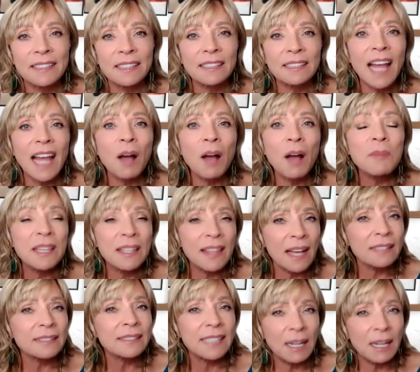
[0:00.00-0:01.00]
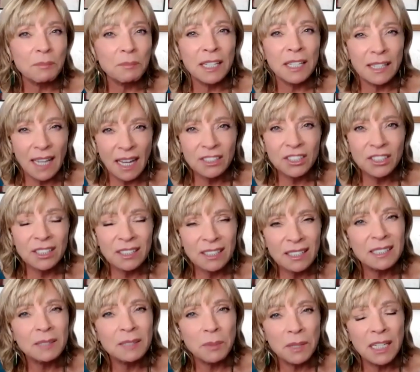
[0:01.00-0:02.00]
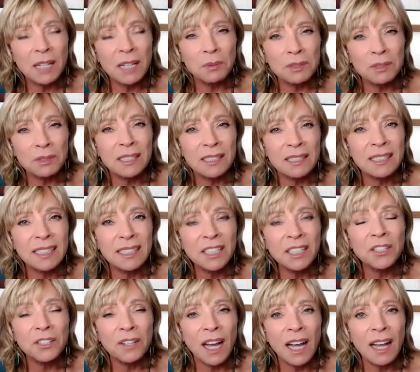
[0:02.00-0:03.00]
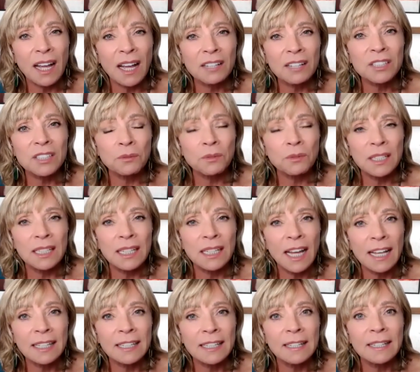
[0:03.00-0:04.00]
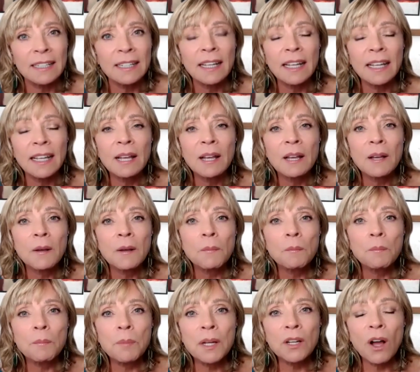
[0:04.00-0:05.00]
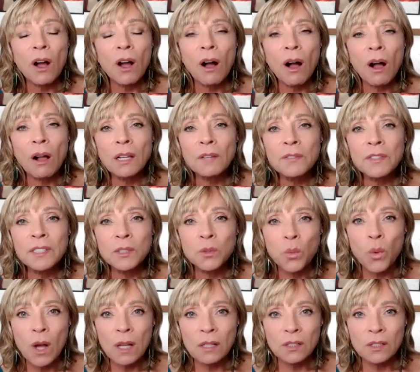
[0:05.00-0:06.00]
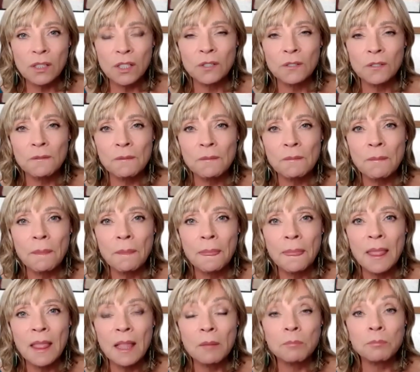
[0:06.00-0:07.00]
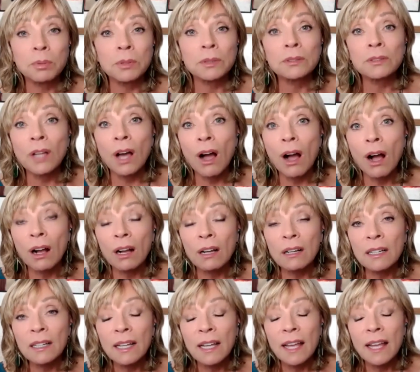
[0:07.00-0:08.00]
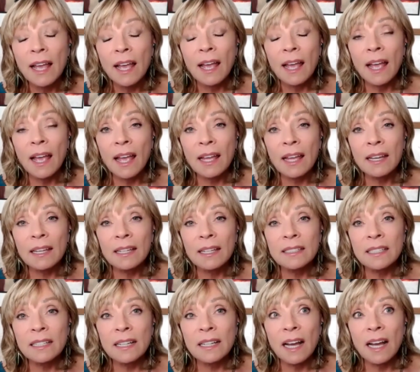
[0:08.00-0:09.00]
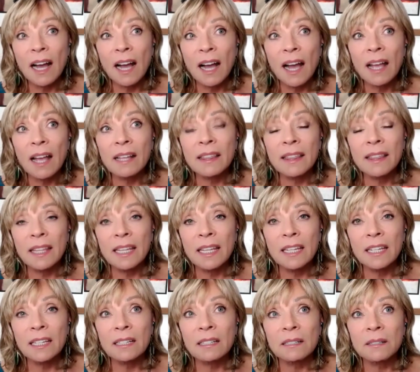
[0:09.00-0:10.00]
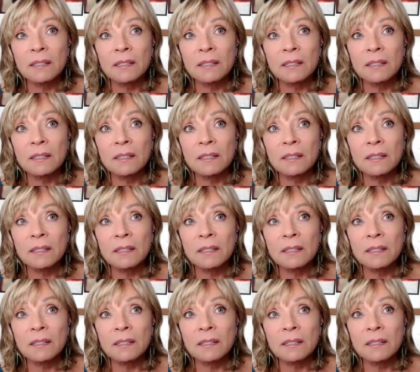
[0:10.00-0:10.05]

allow me that same connection as being able to see you. I actually really like it. But all of us want to belong. And I think